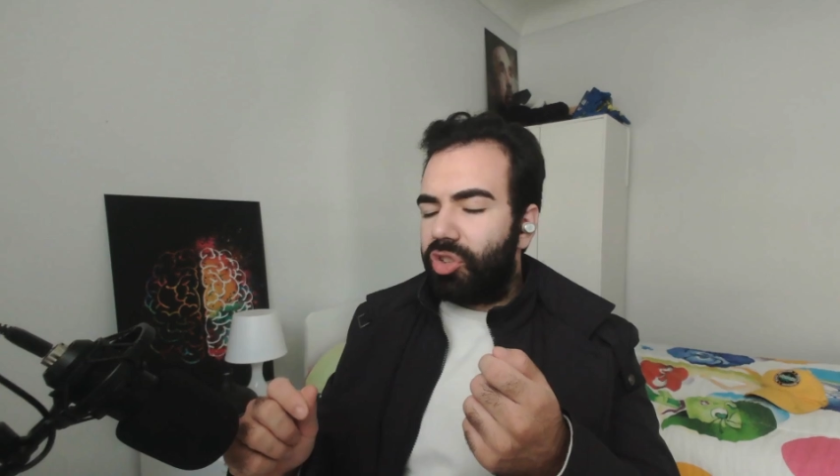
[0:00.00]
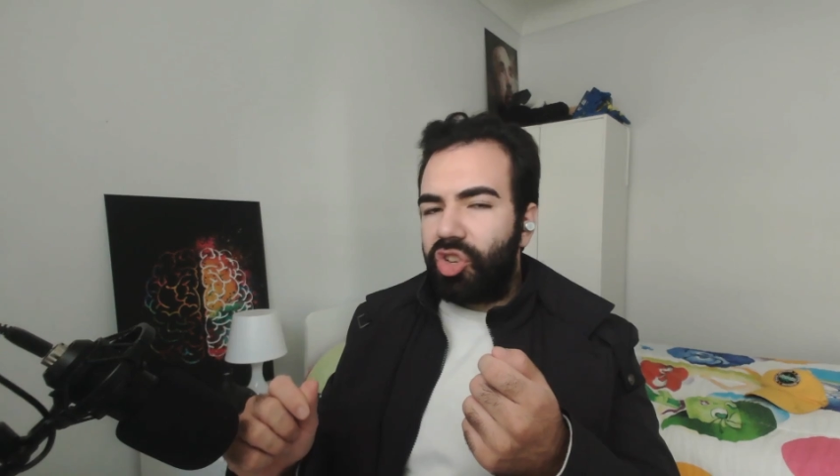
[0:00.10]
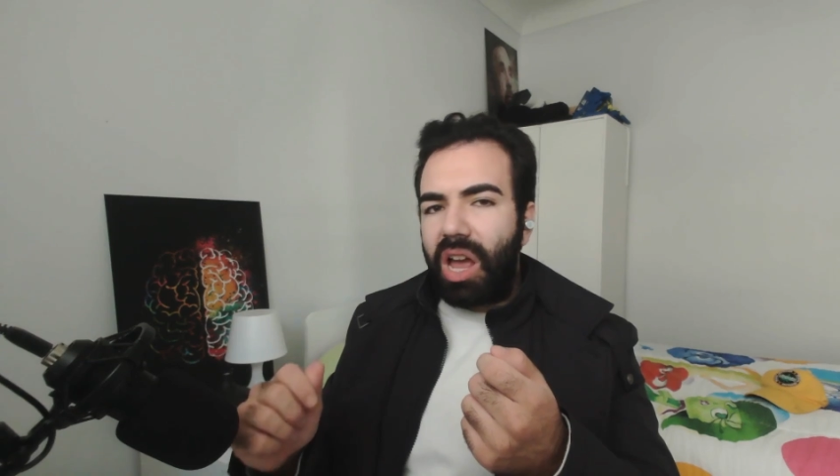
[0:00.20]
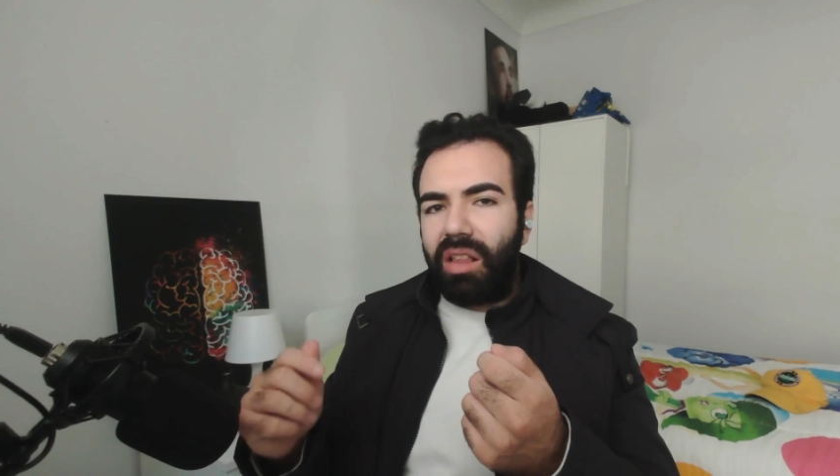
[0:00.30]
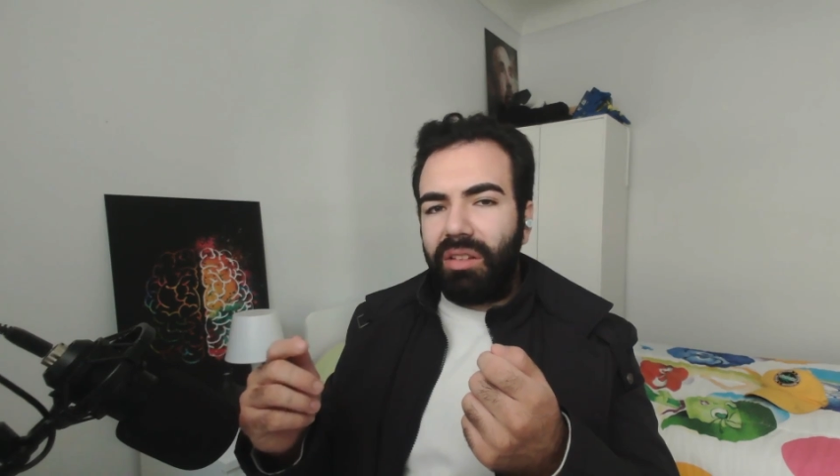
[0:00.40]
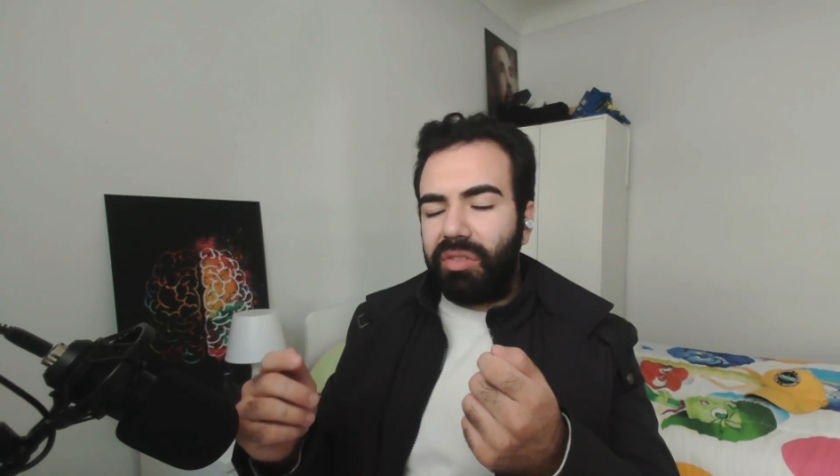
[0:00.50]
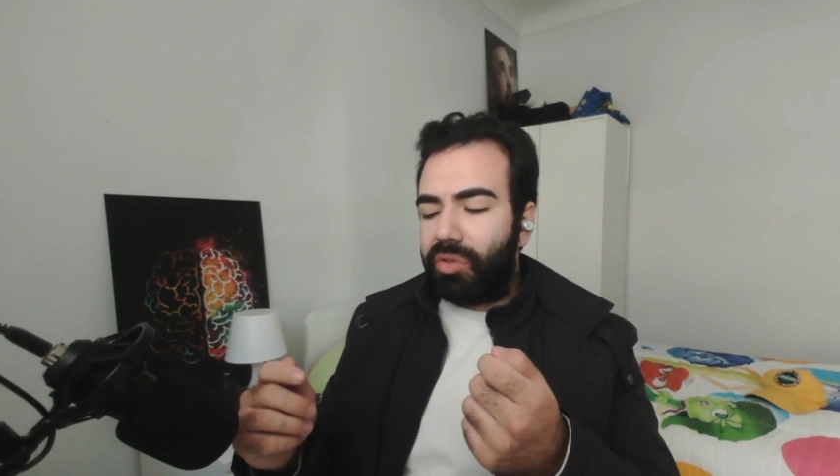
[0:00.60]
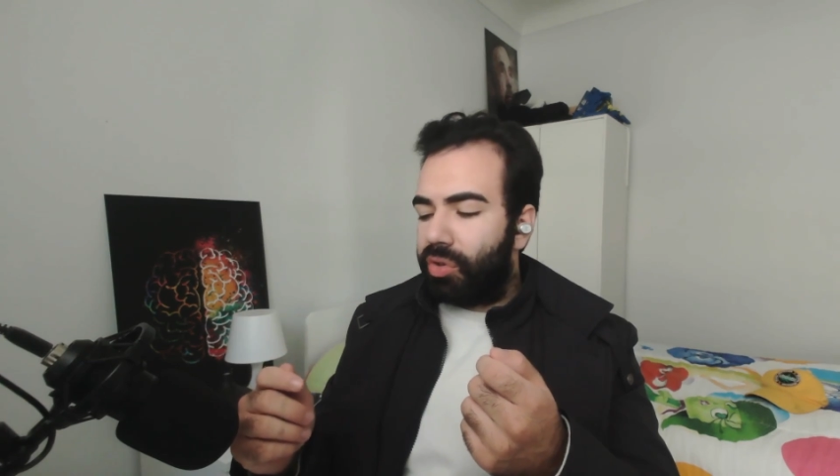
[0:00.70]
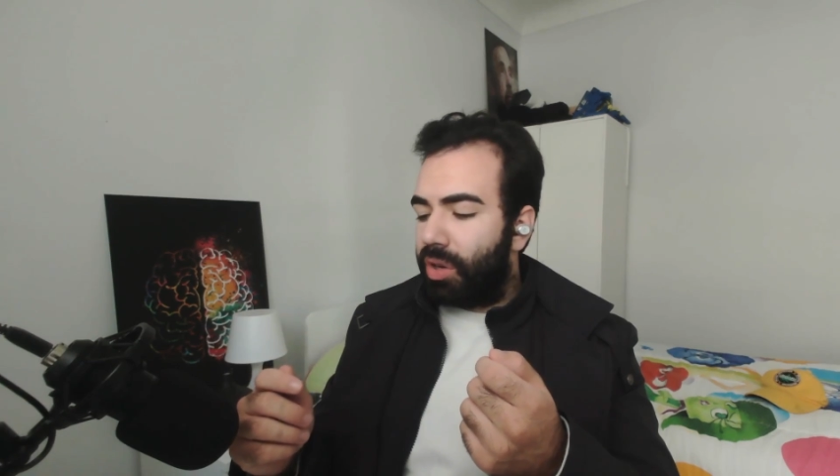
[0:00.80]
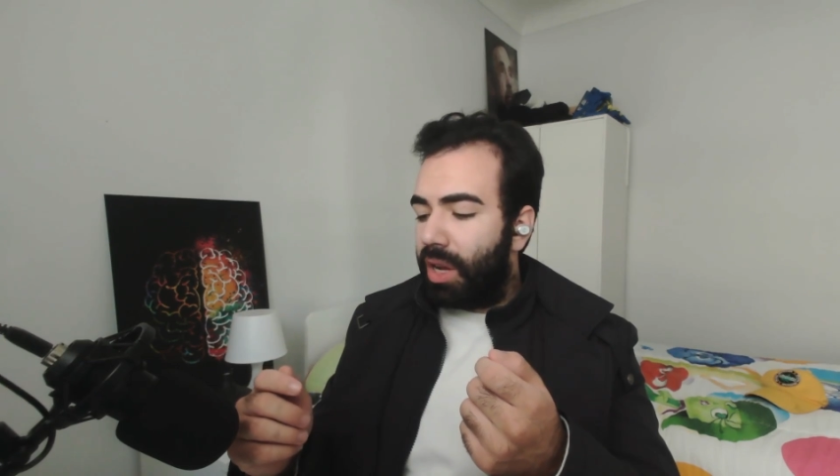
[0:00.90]

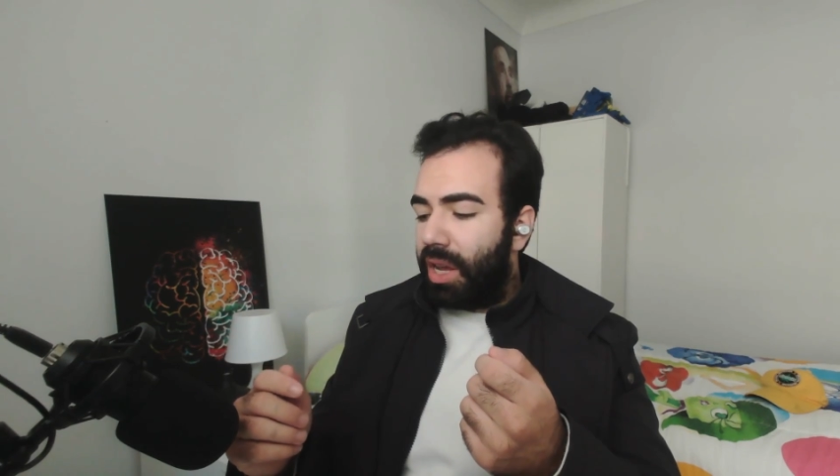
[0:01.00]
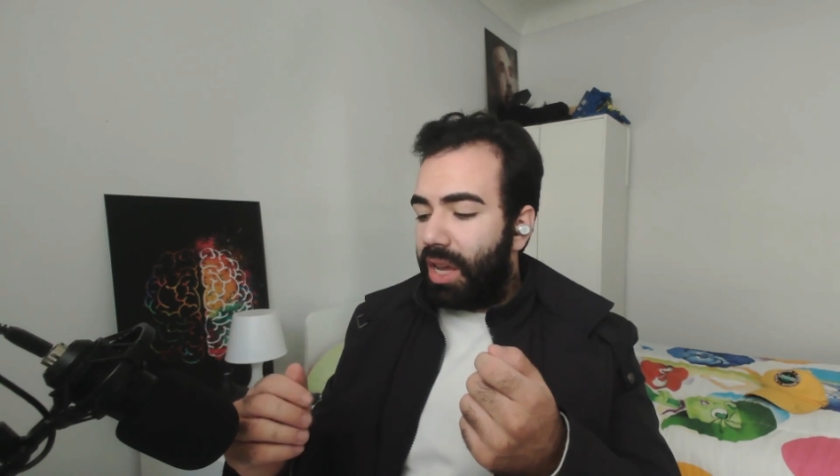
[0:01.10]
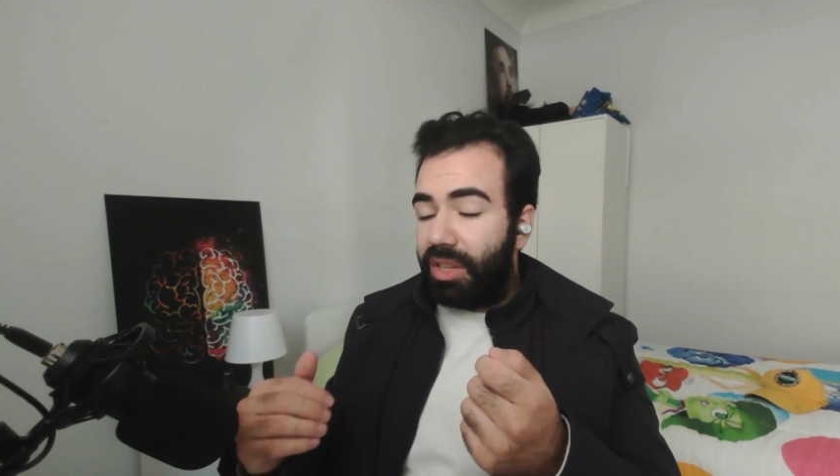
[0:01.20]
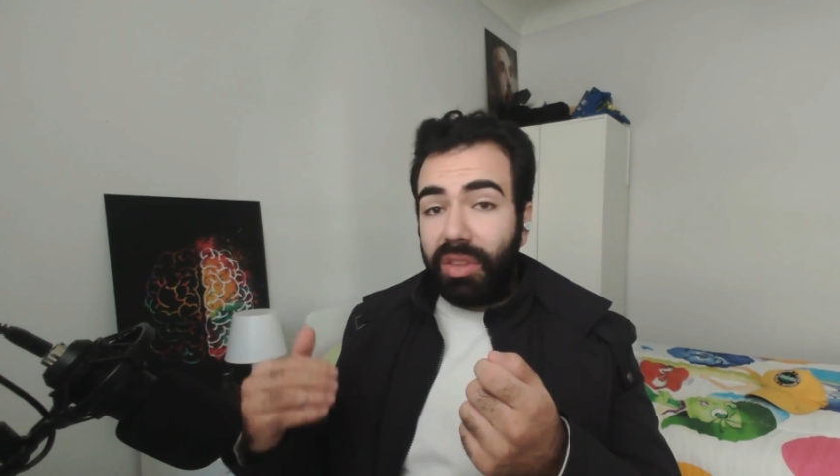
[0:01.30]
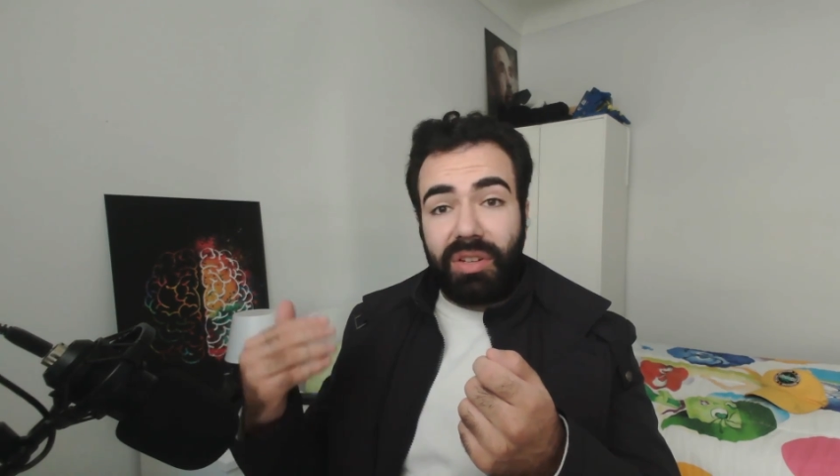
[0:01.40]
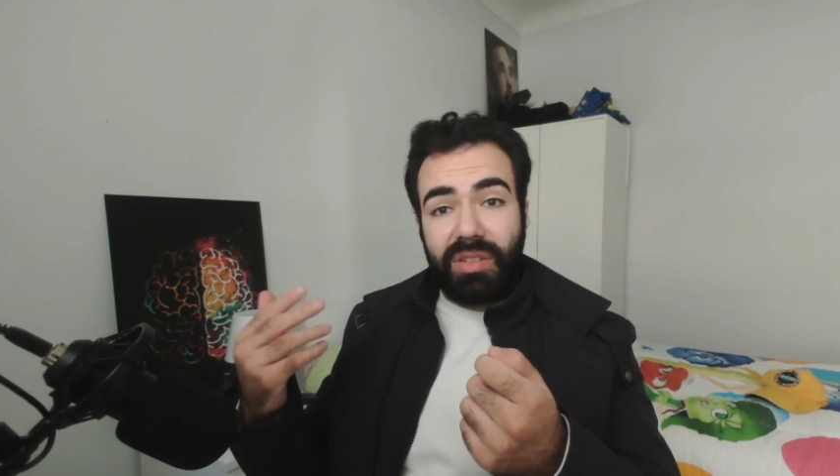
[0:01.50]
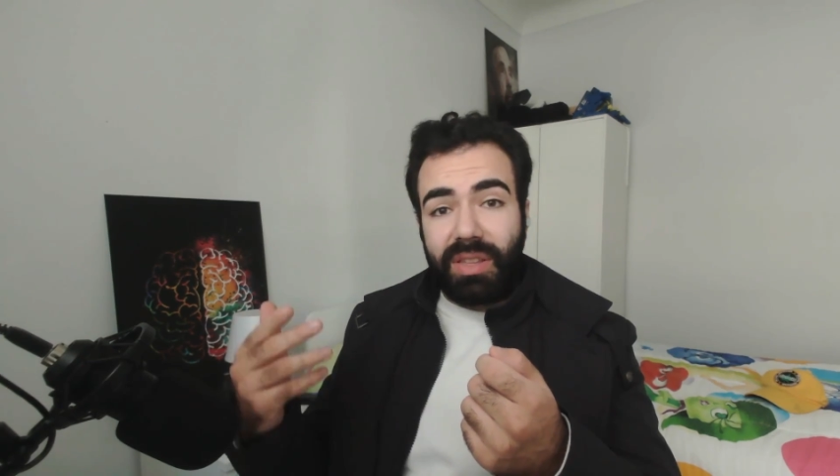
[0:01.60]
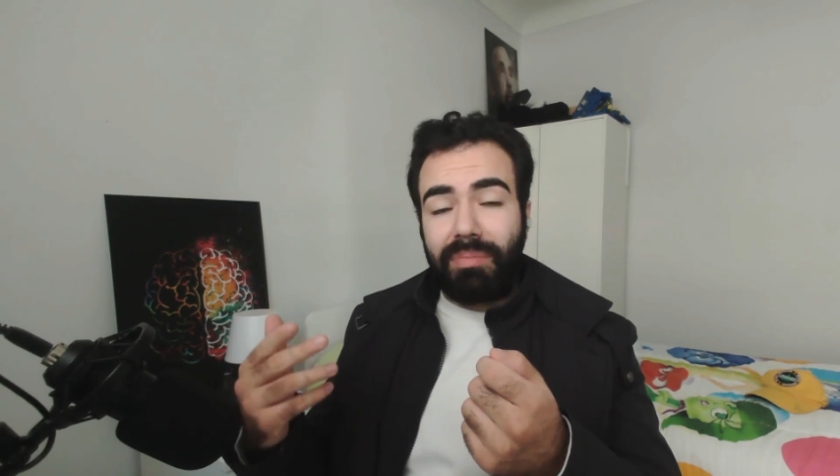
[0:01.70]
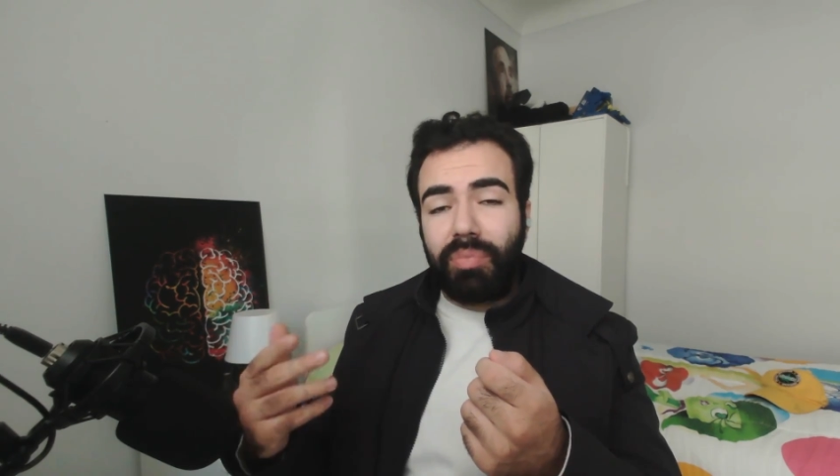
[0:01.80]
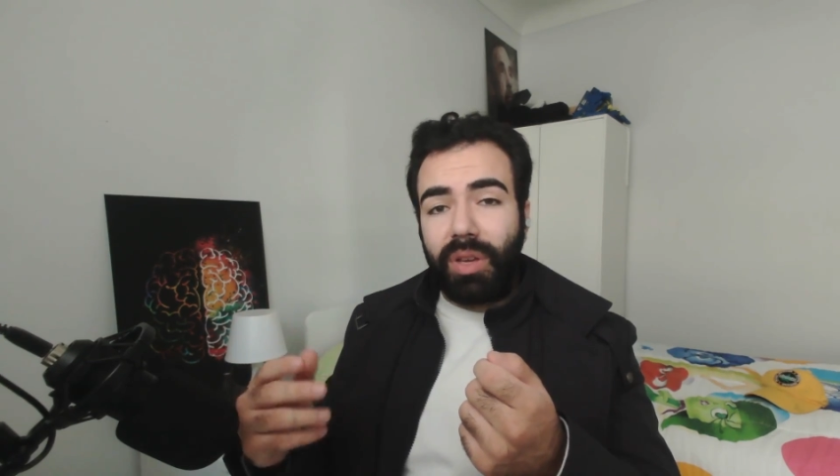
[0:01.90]
challenge another step,